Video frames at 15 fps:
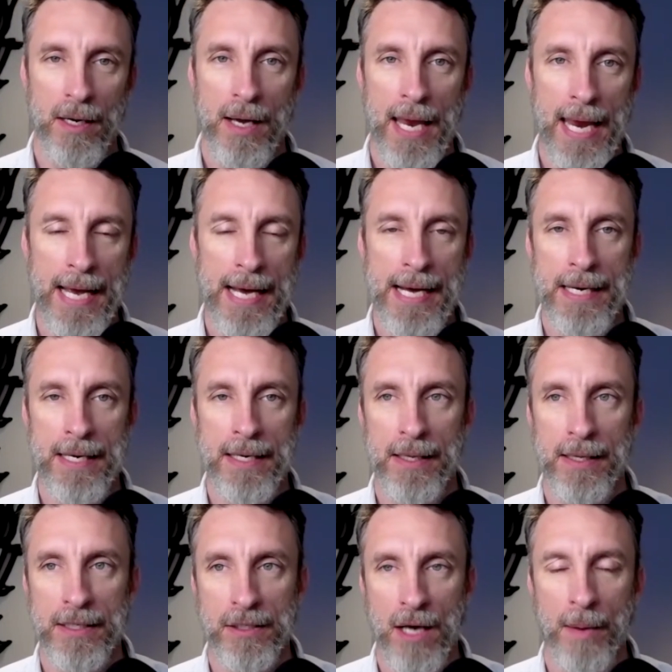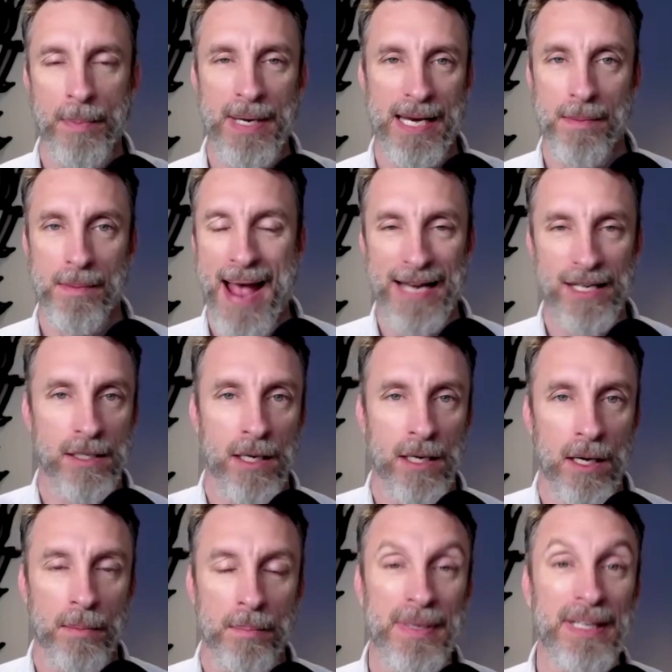And this company had amassed
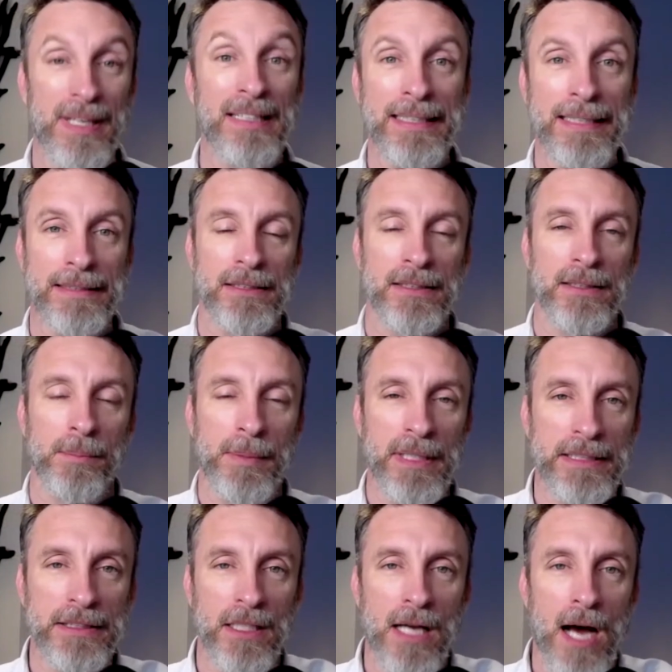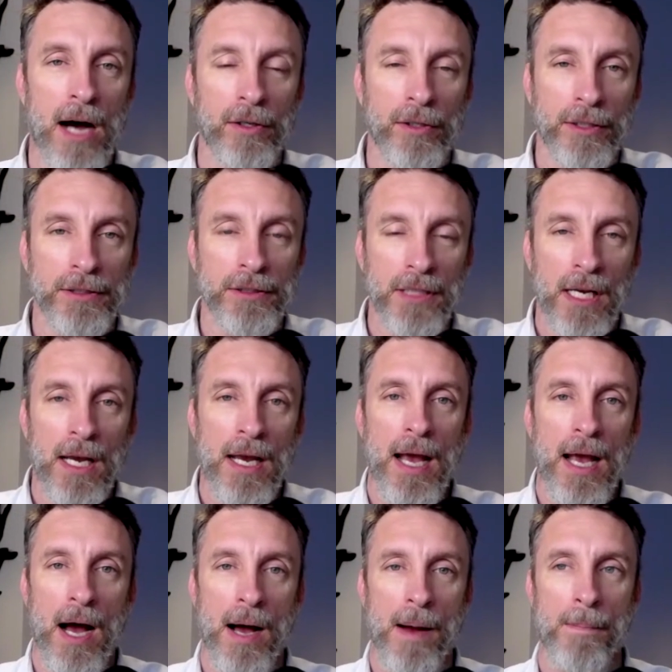millions and millions of dollars
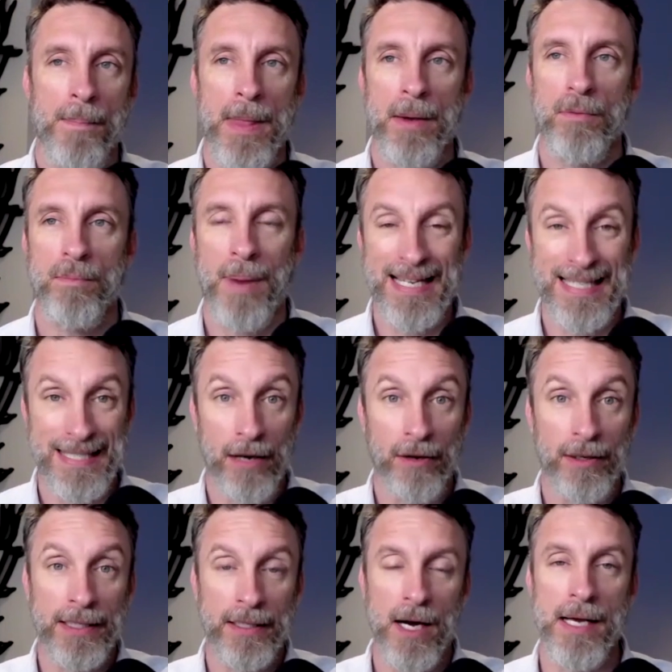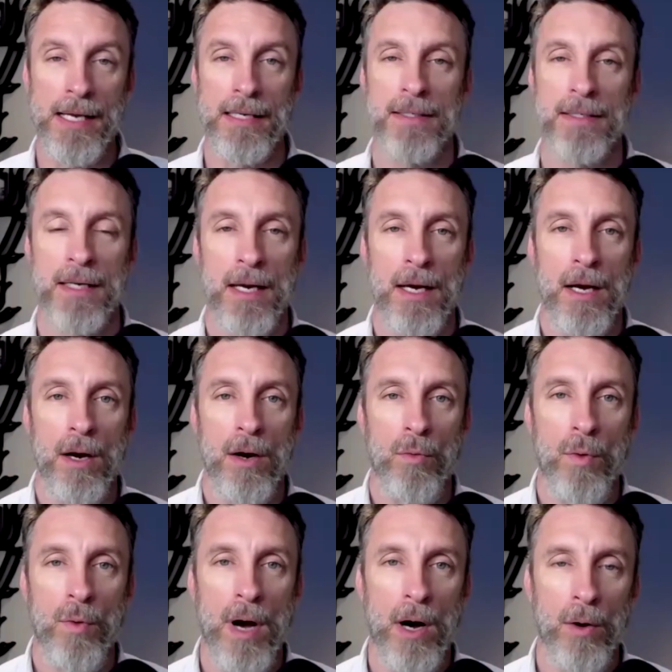um, by selling guns.
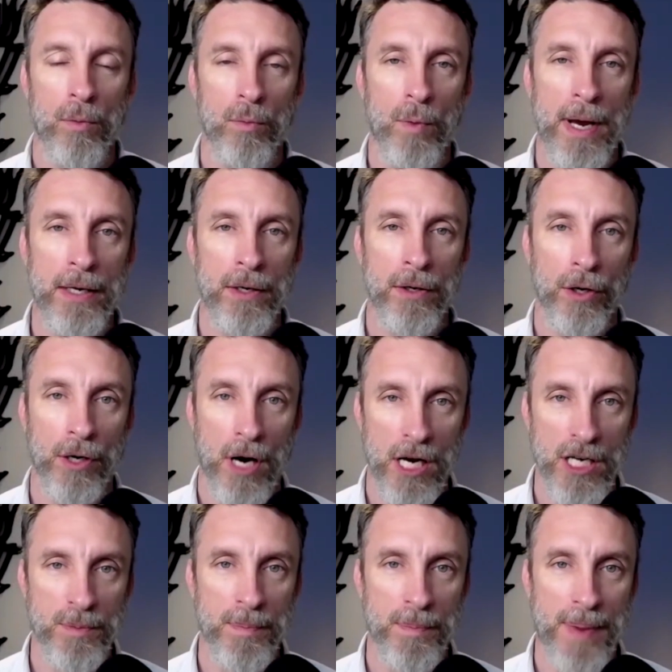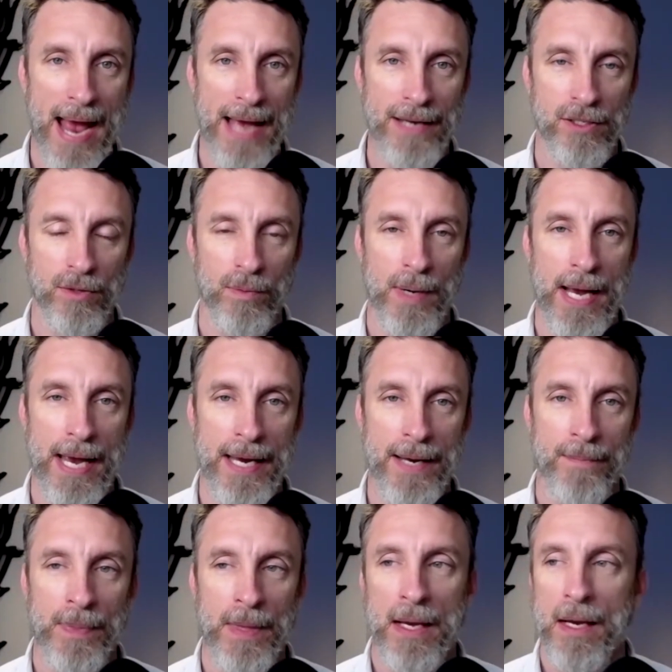Well, when her husband passed away,
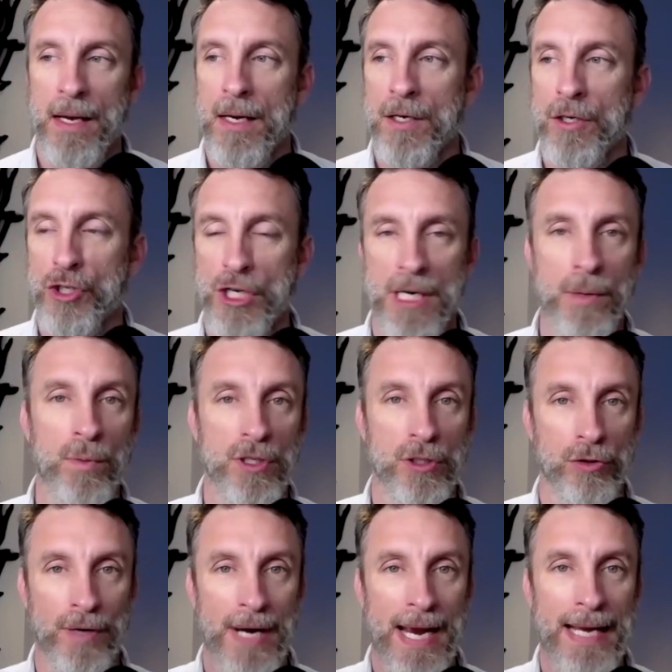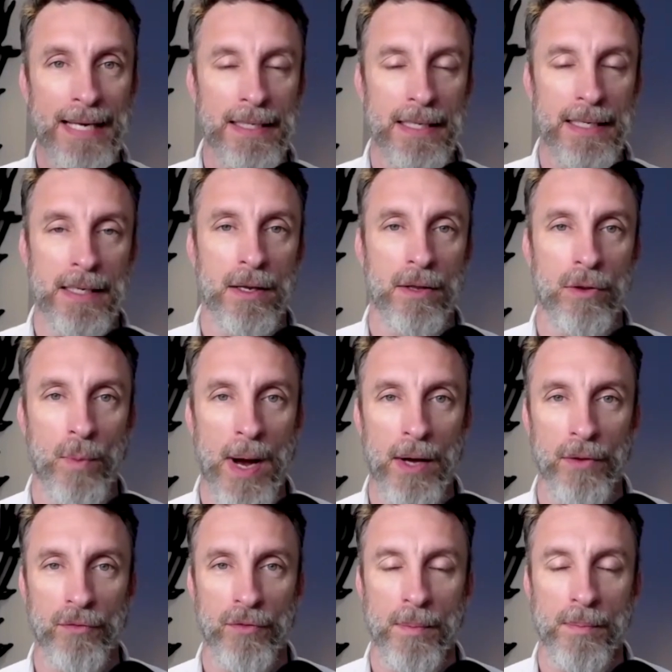she was granted the wealth
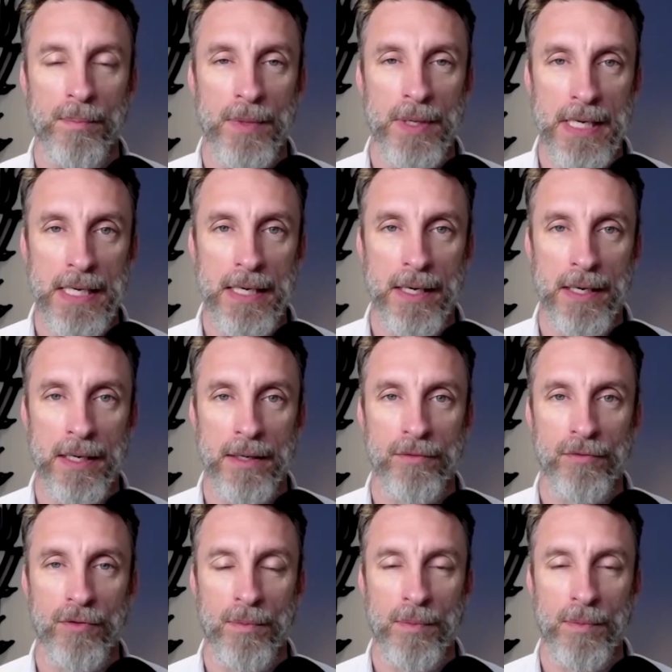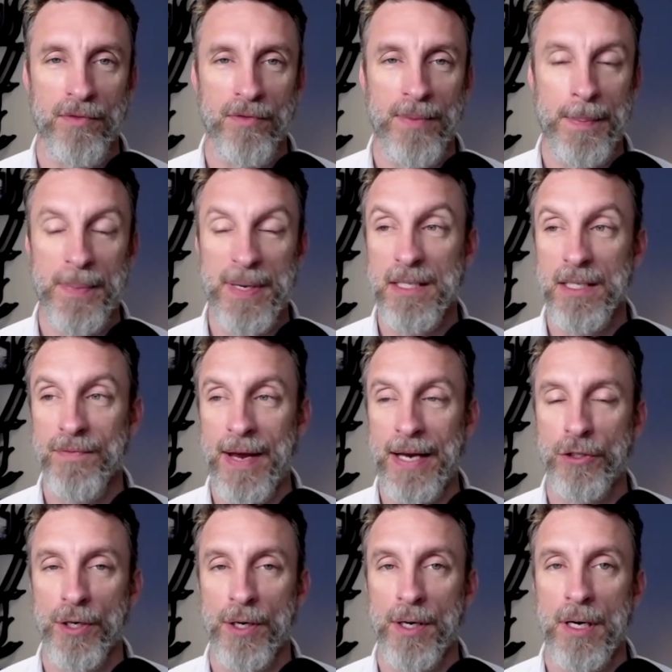from the, uh, from the business
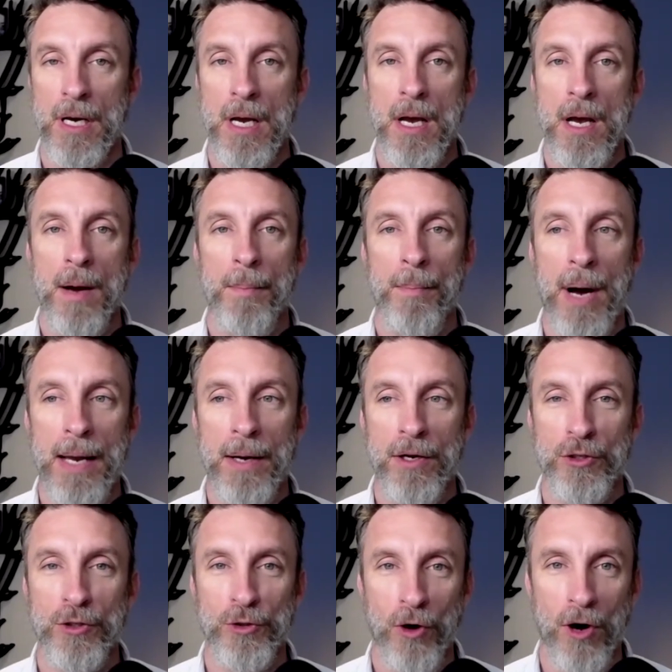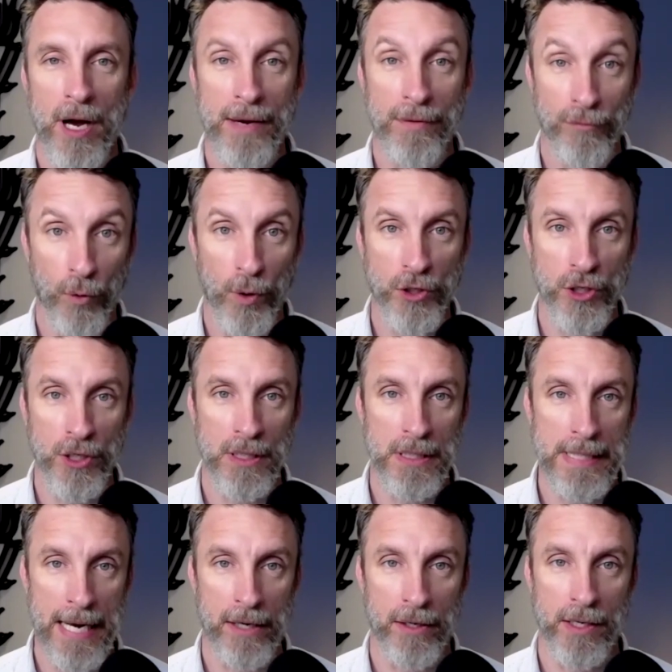venture, but saw a fortune
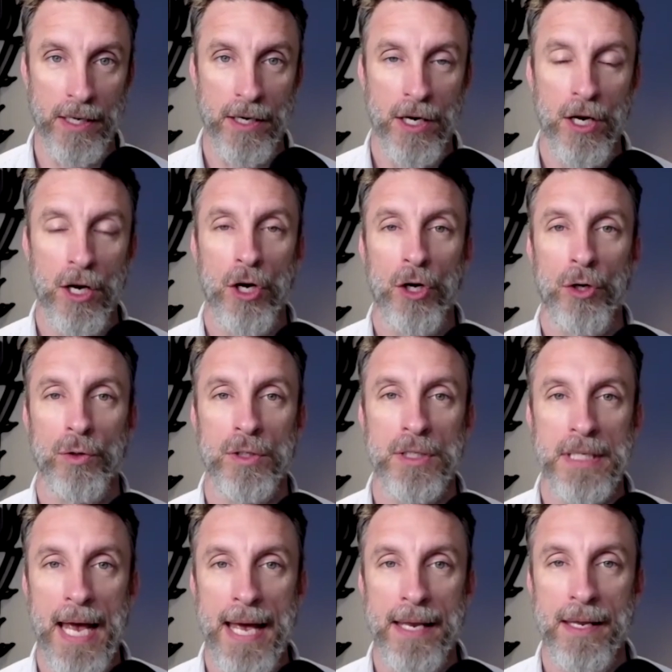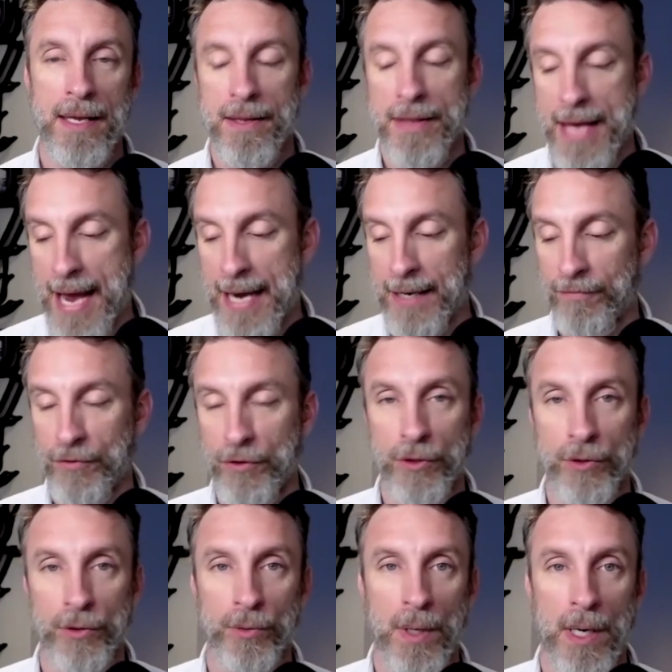teller who said that if
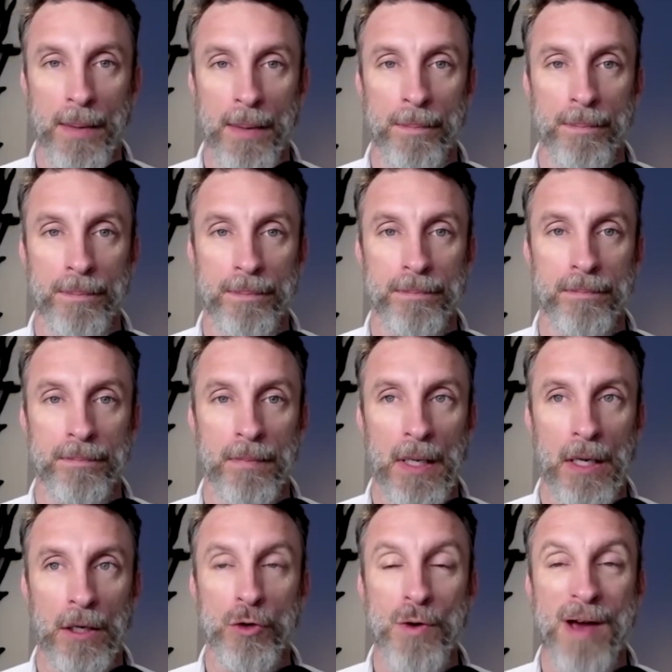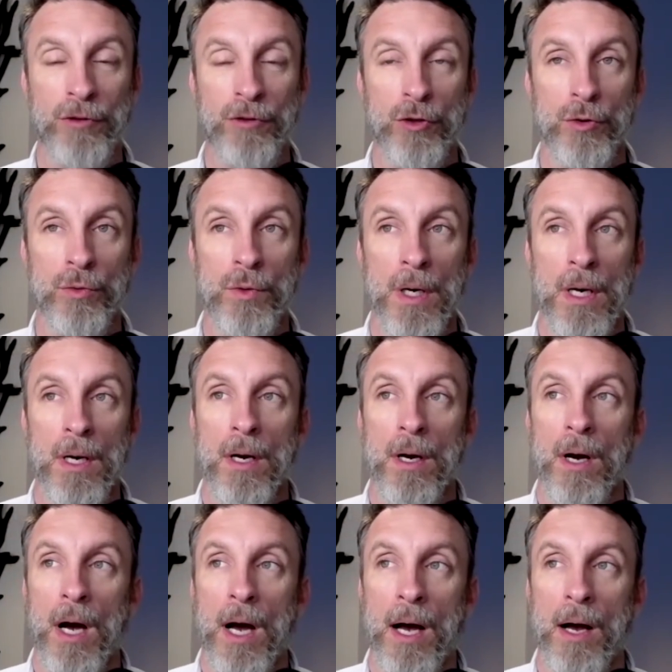you, um, you have to
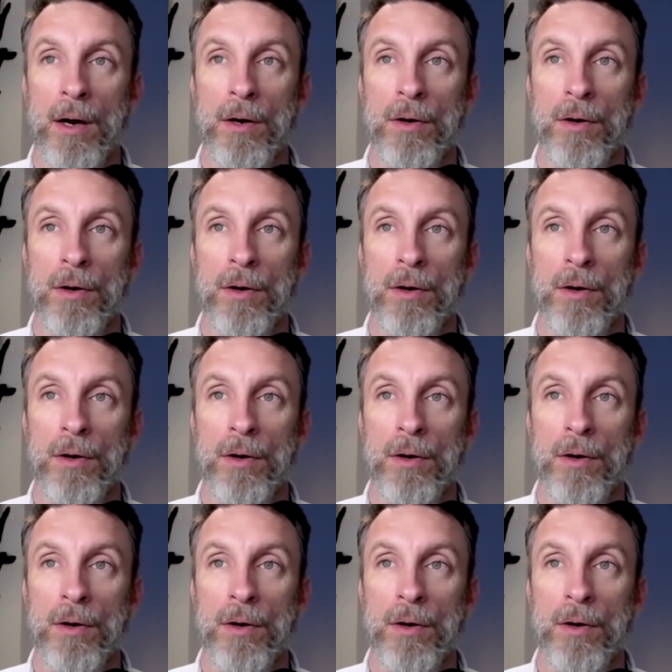uh,